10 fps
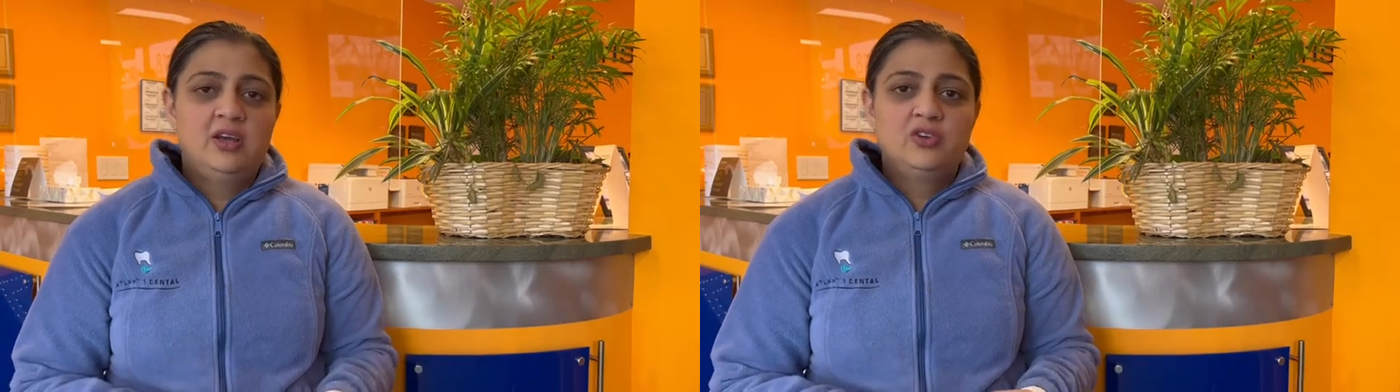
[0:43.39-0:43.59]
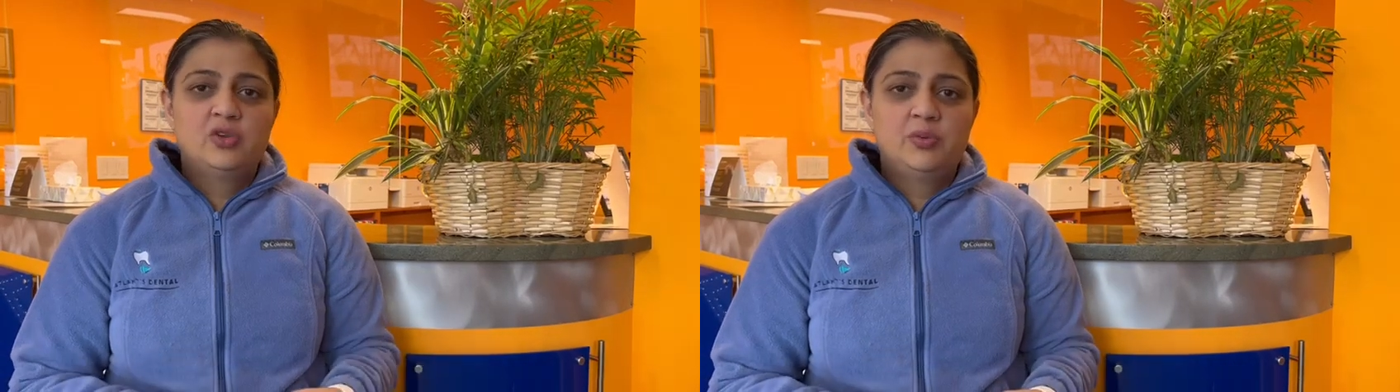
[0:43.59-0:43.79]

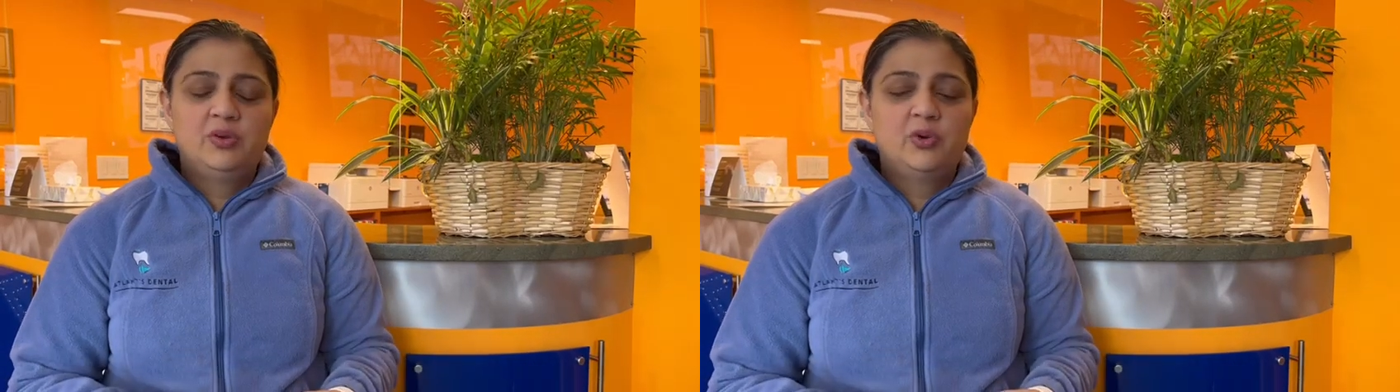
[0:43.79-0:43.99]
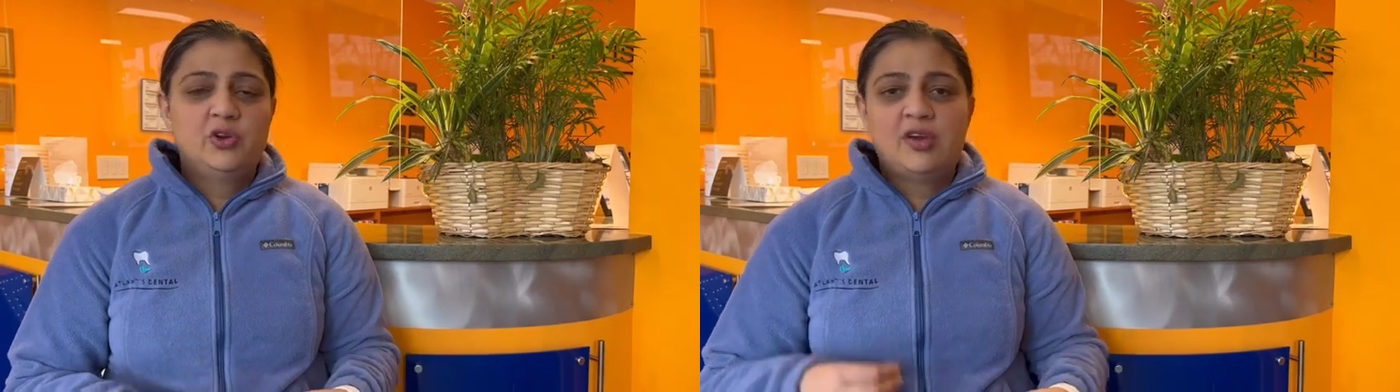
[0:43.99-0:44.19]
So we
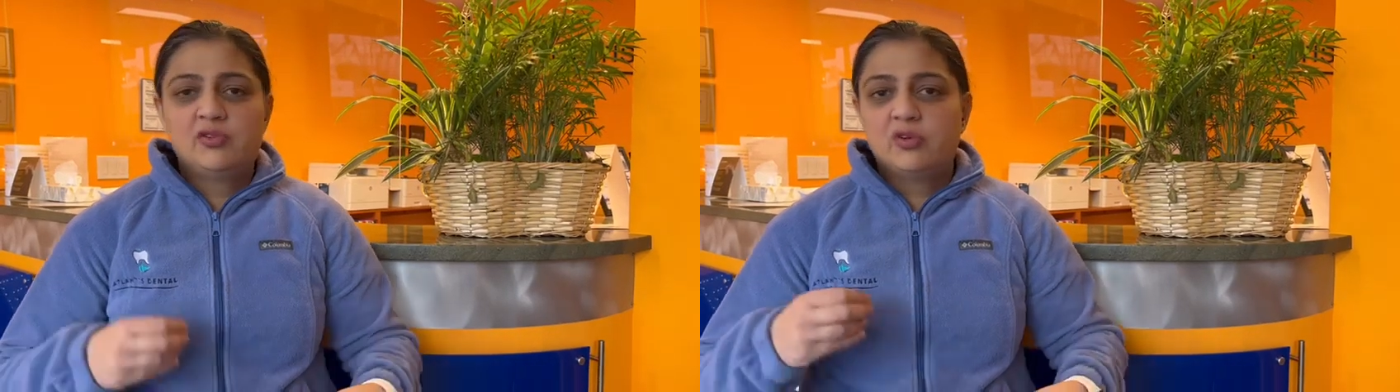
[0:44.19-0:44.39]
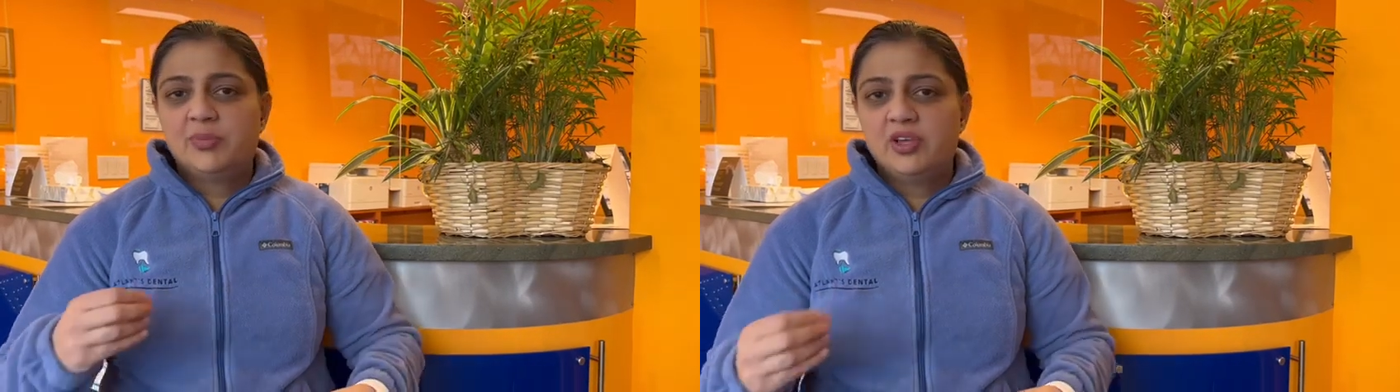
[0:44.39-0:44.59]
won't have
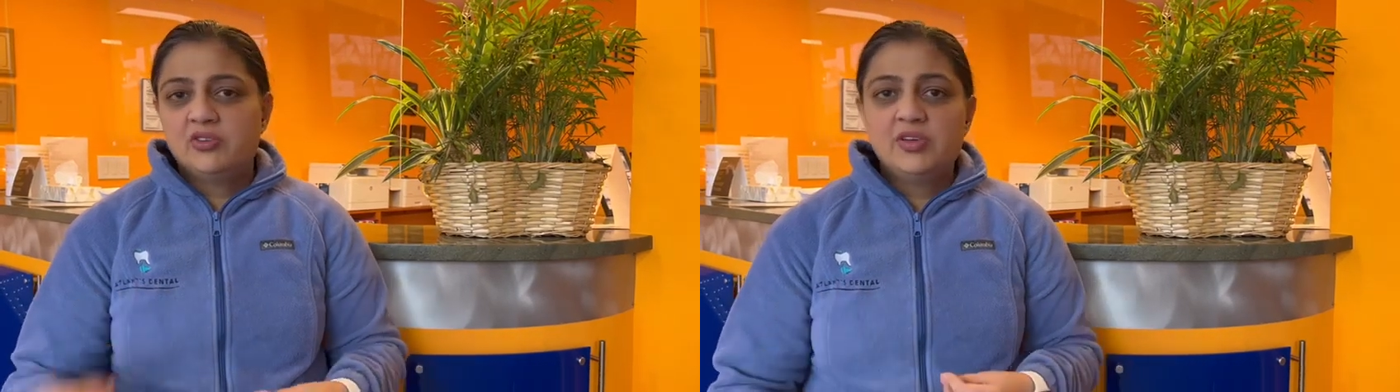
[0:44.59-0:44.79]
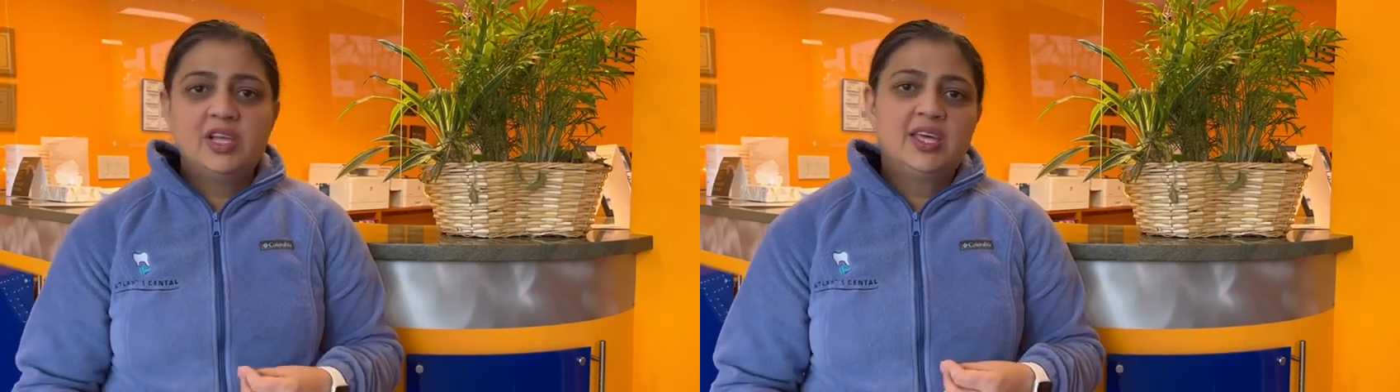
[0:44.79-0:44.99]
to
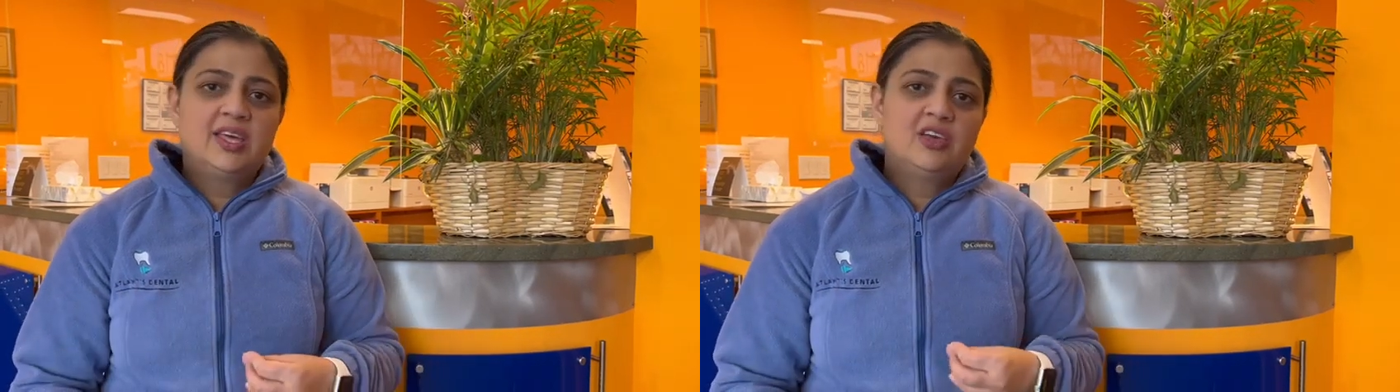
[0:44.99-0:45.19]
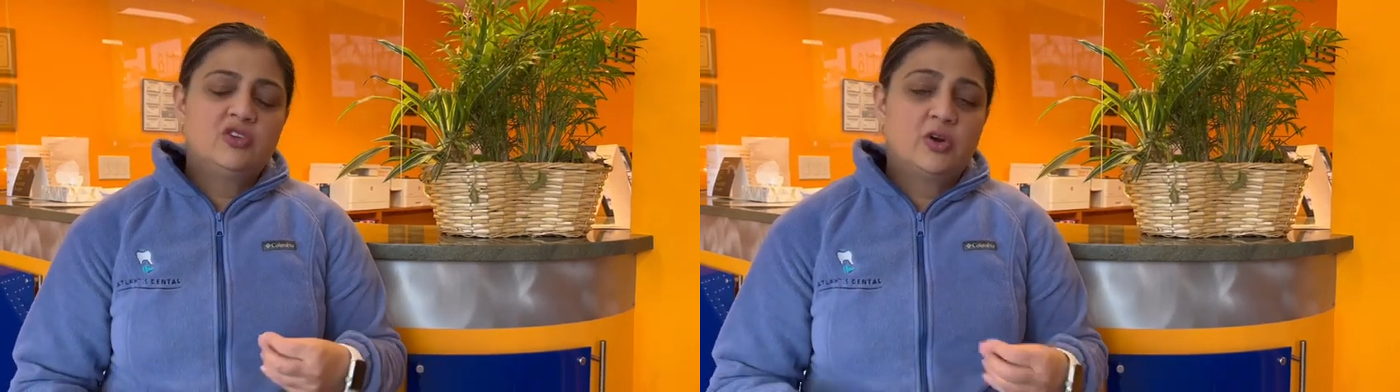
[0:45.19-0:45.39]
replace
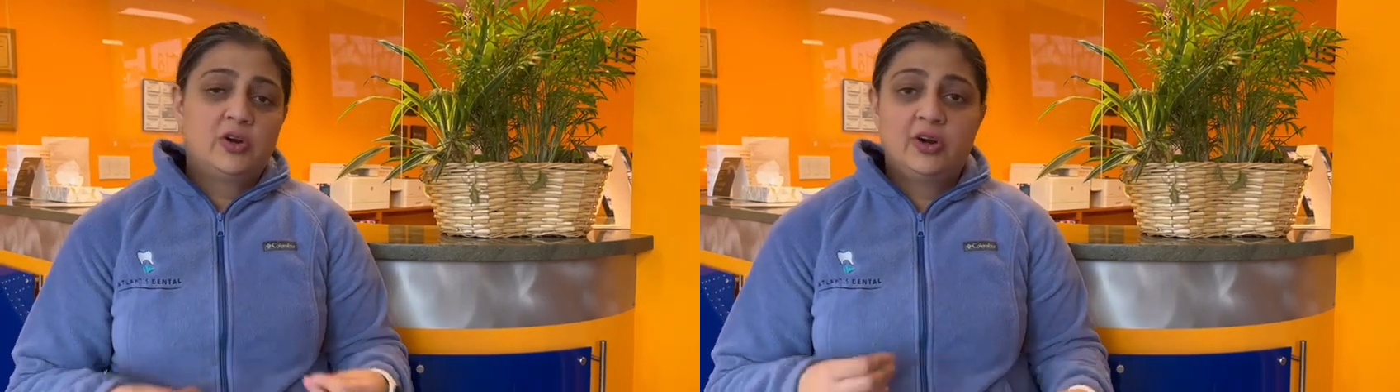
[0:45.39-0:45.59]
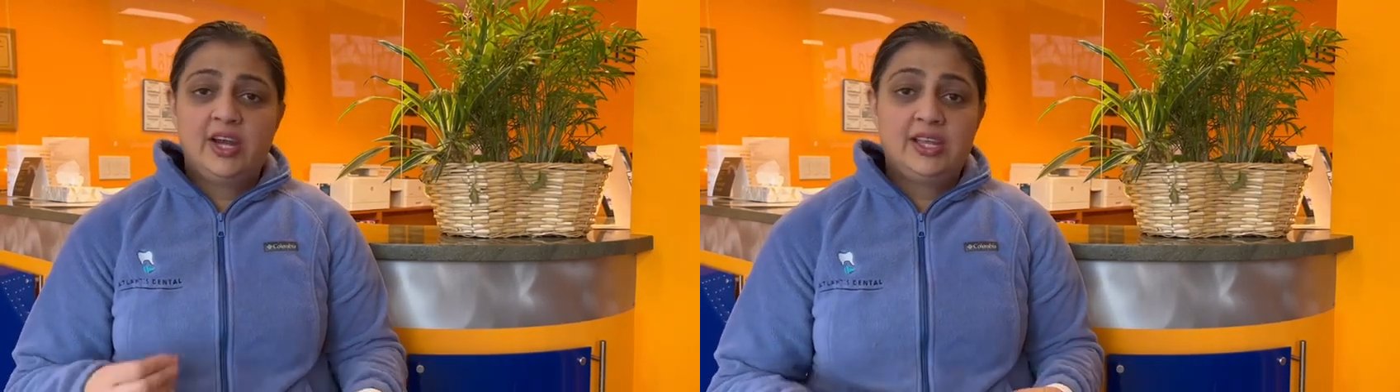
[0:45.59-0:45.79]
fillings
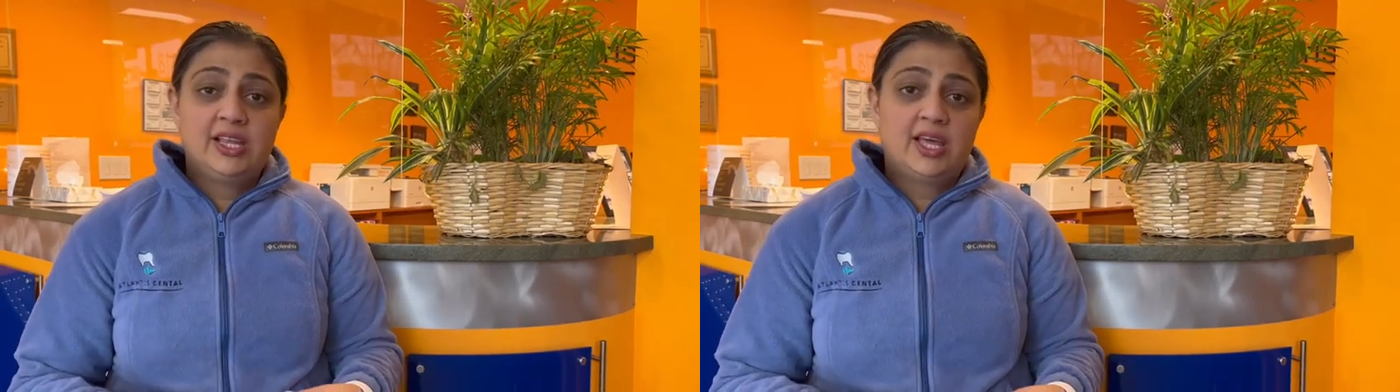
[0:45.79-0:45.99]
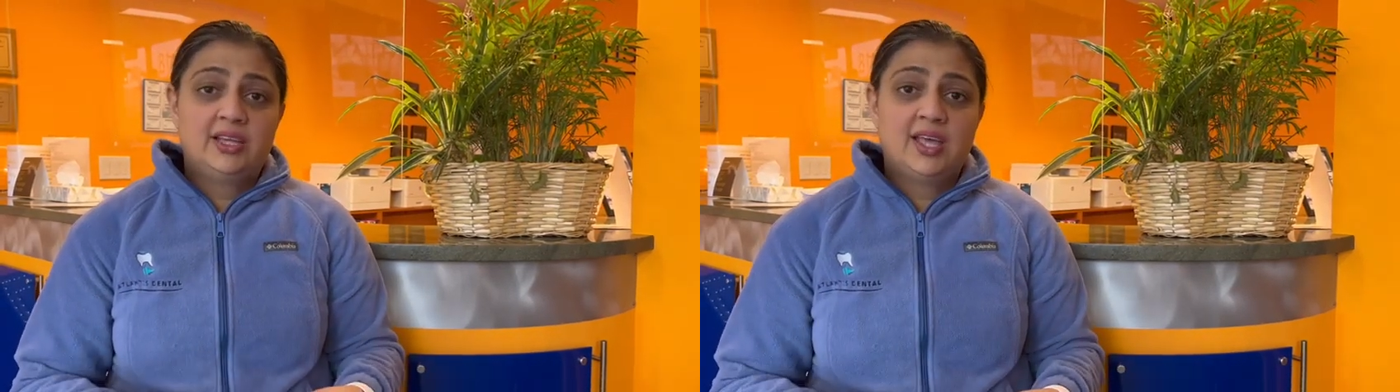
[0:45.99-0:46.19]
or anything
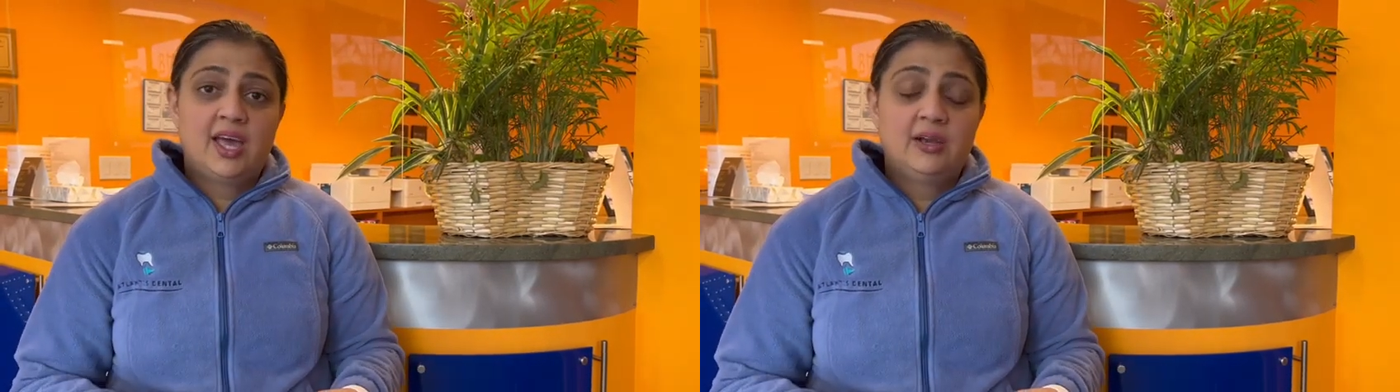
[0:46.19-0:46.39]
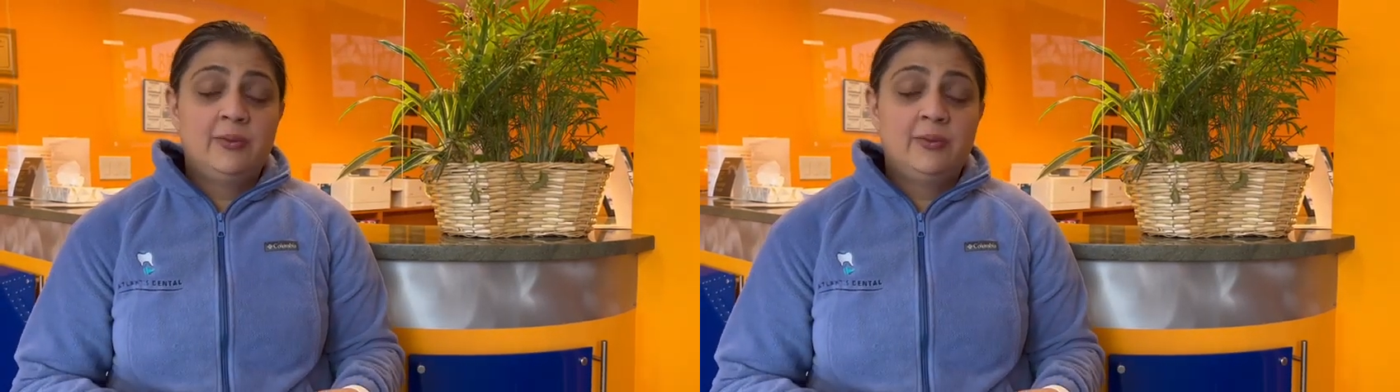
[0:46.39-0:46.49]
like that.